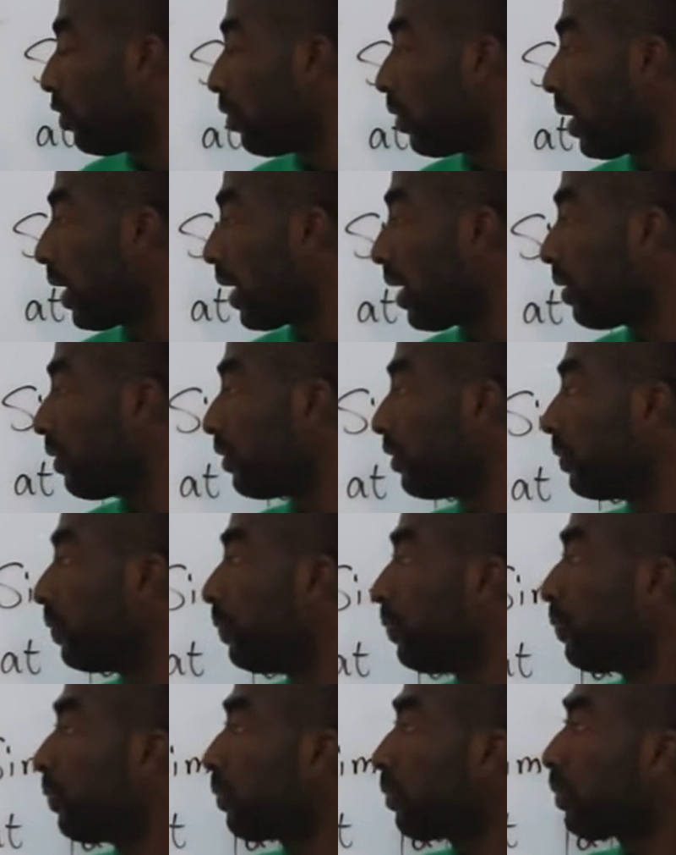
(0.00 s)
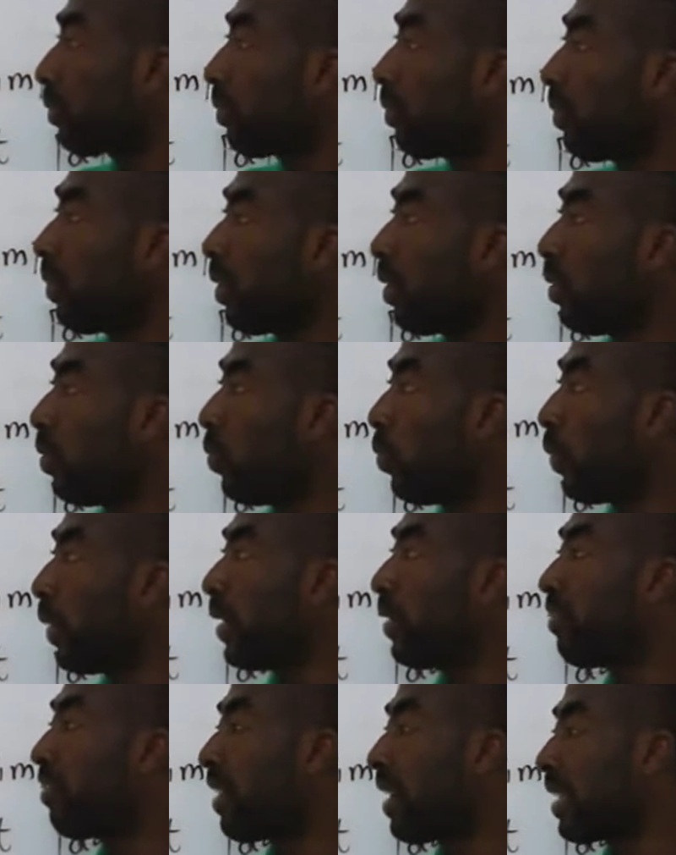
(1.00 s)
you have.
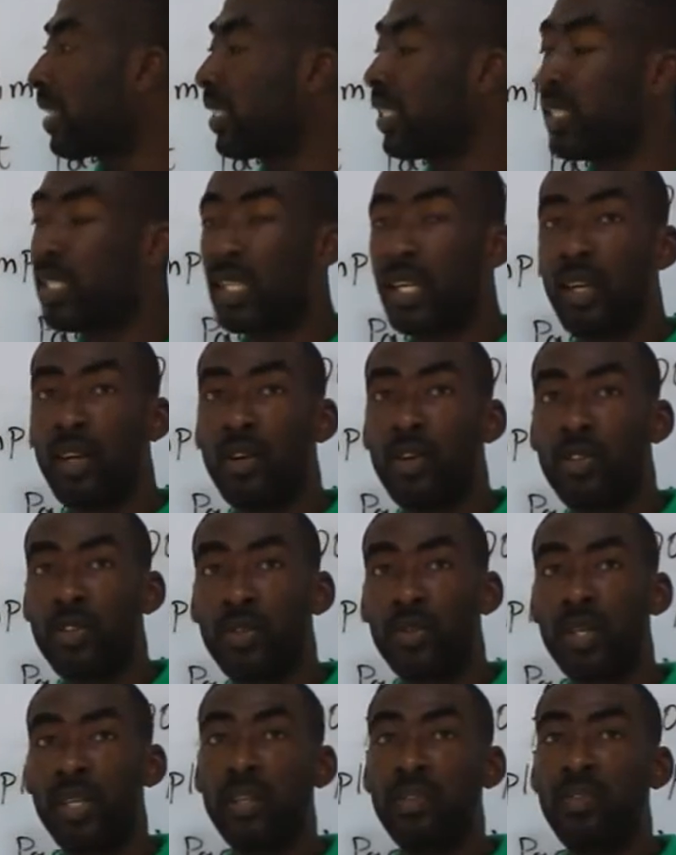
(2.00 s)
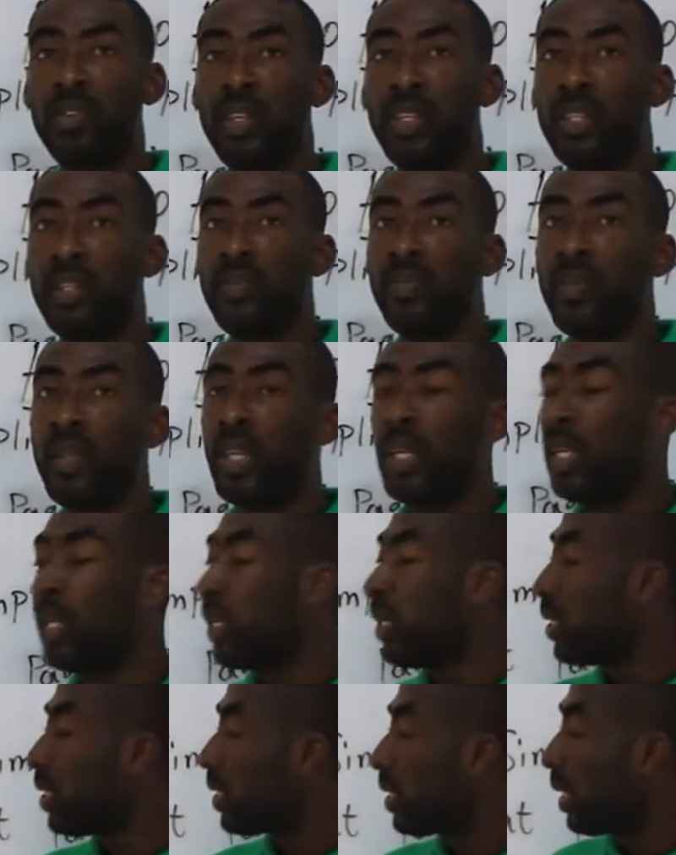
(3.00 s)
When fractions are also given,
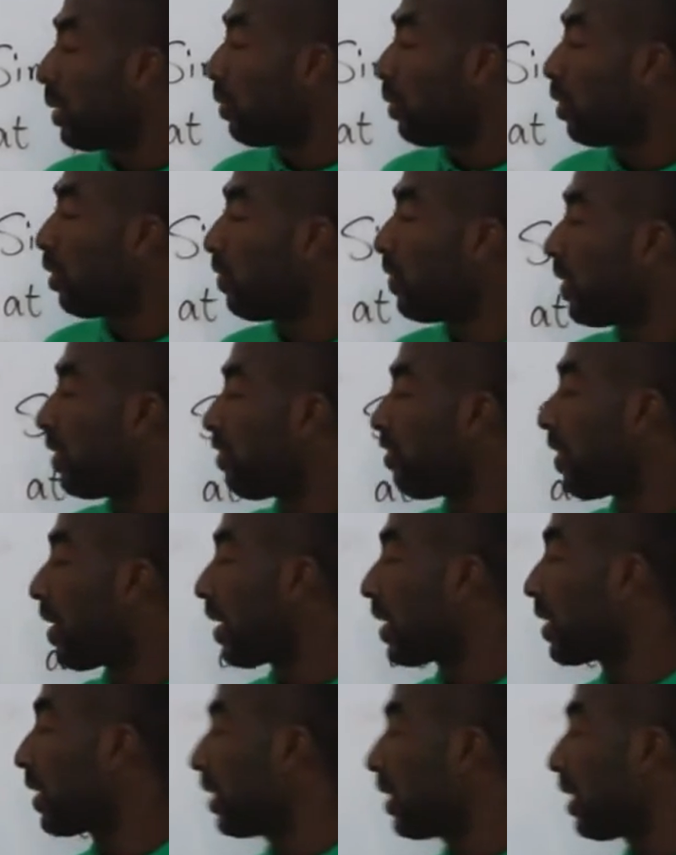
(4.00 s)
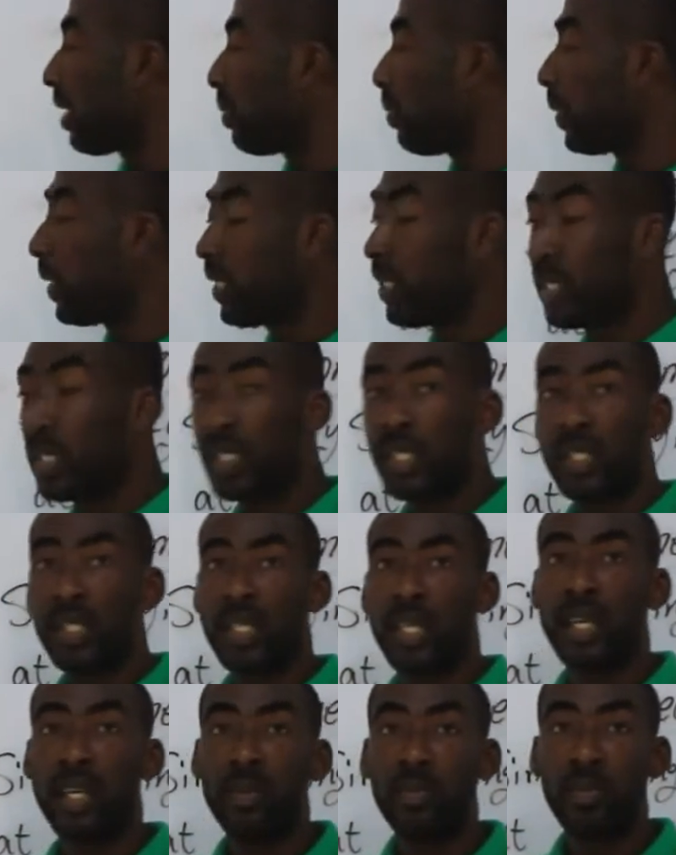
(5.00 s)
some of the fraction numbers
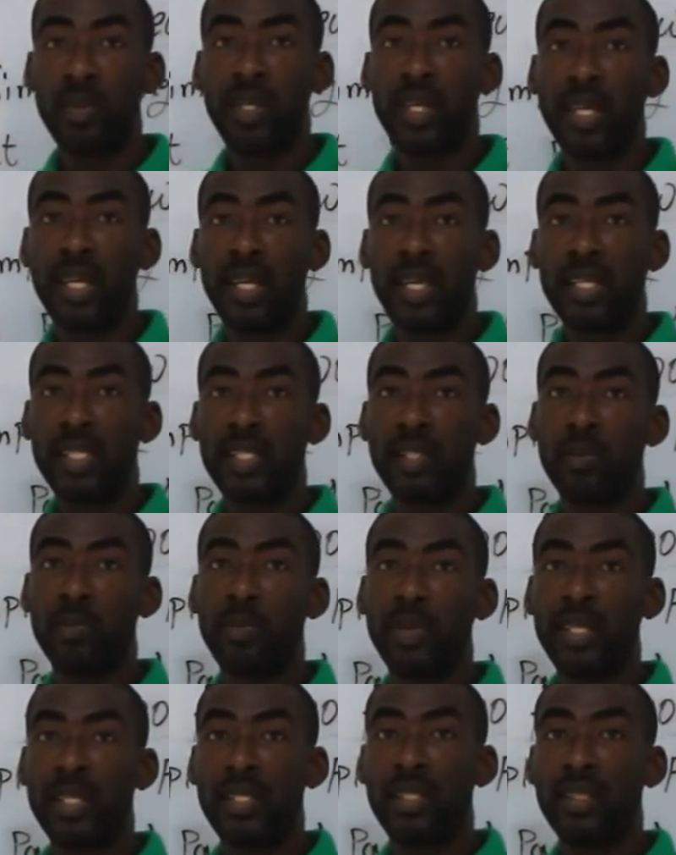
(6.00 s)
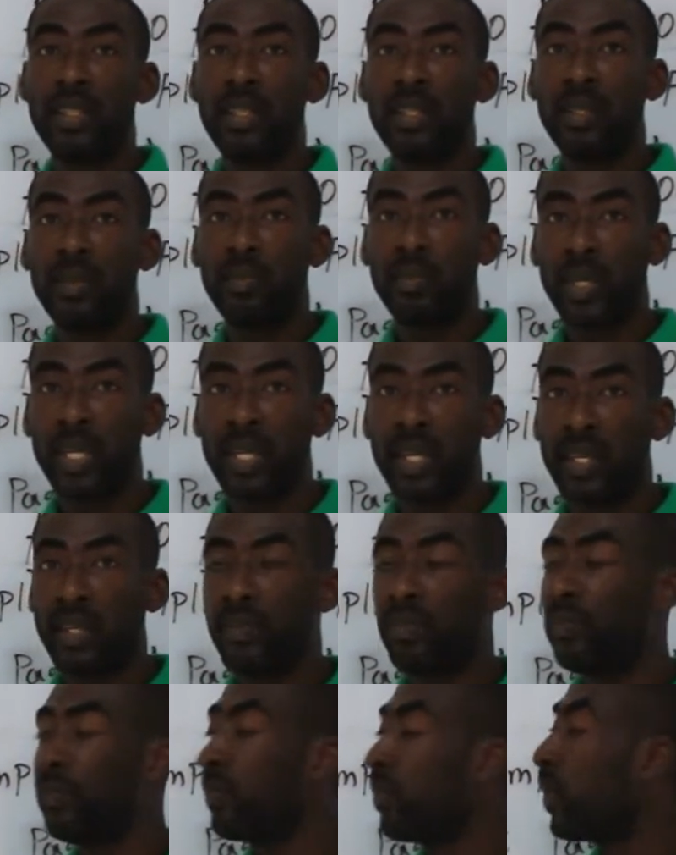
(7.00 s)
can be a little bit
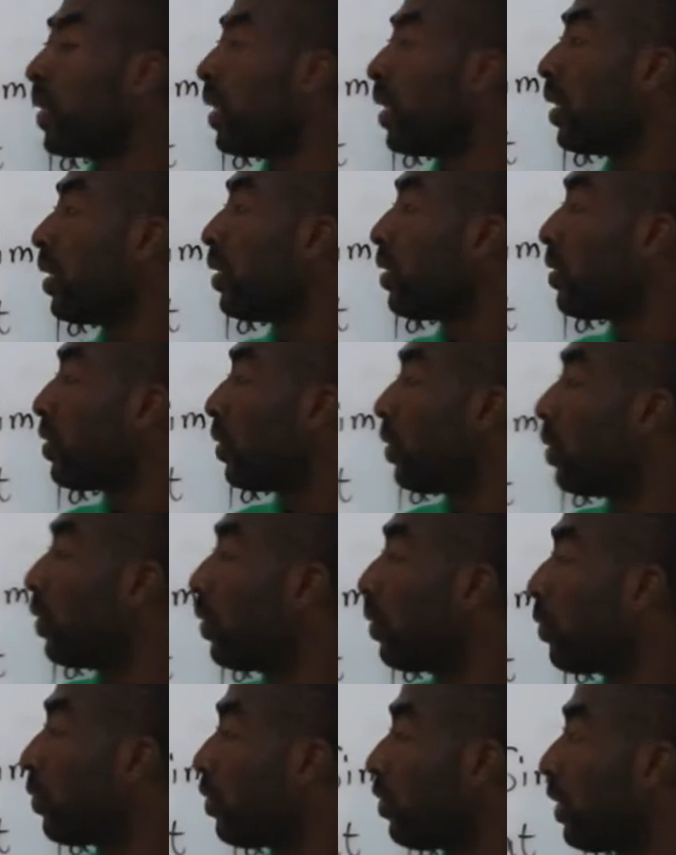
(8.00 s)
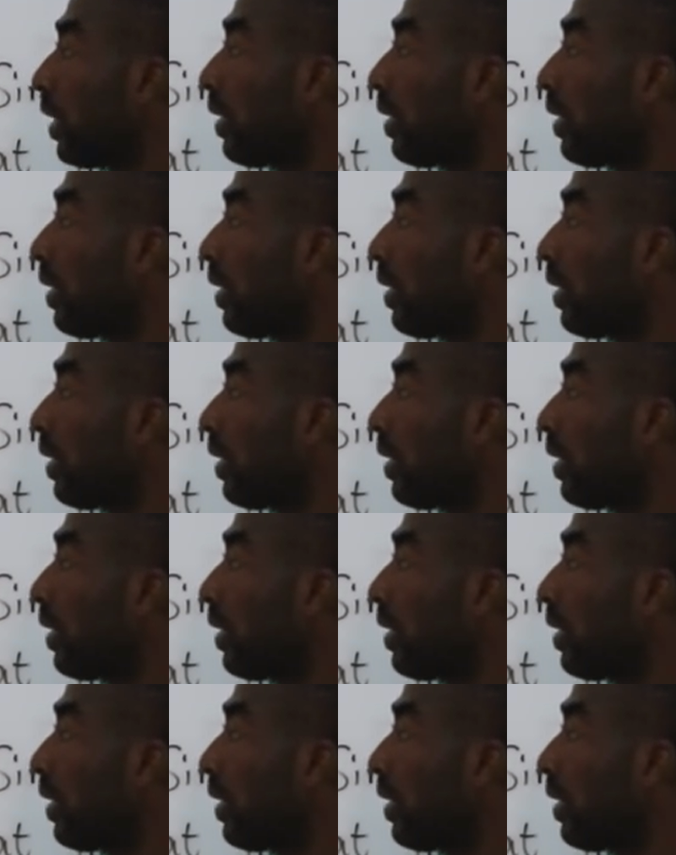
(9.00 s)
bigger. So you